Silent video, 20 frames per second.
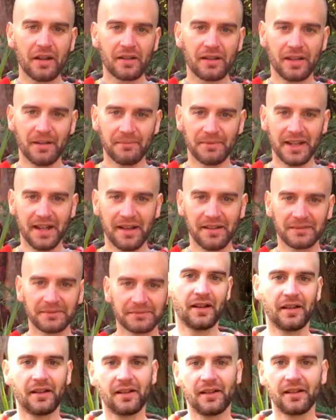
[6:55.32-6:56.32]
comes out.
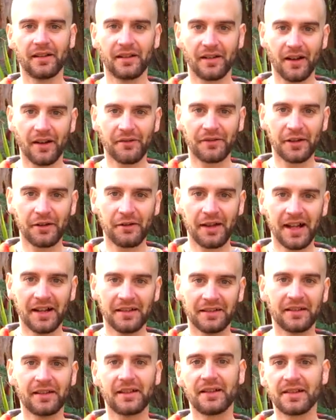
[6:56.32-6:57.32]
I flew out,
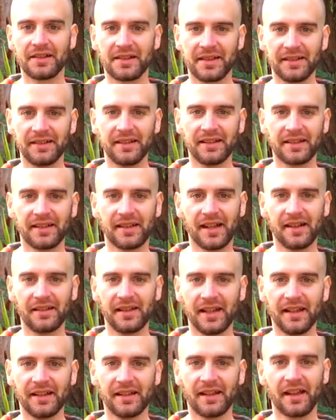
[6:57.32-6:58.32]
Sydney to
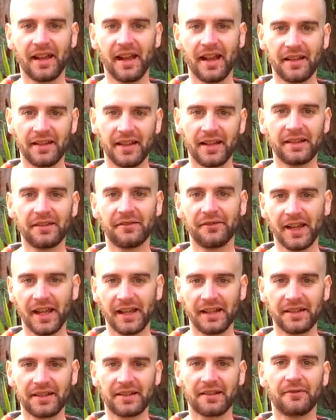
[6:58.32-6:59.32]
LA, LA to
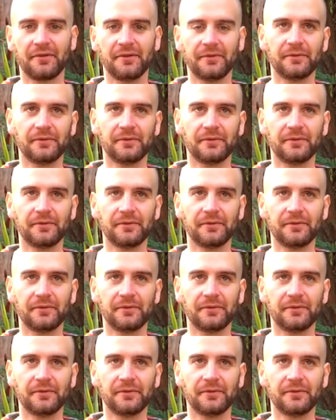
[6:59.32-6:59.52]
Vegas,